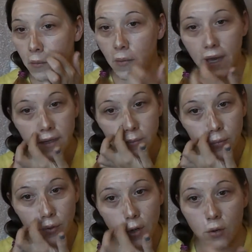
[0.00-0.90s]
Mine
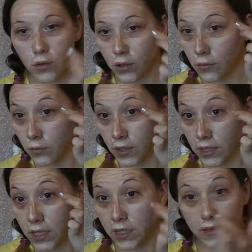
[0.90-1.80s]
broke
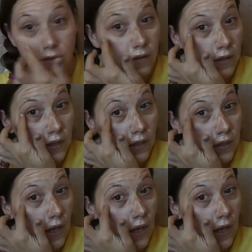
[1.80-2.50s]
really easily.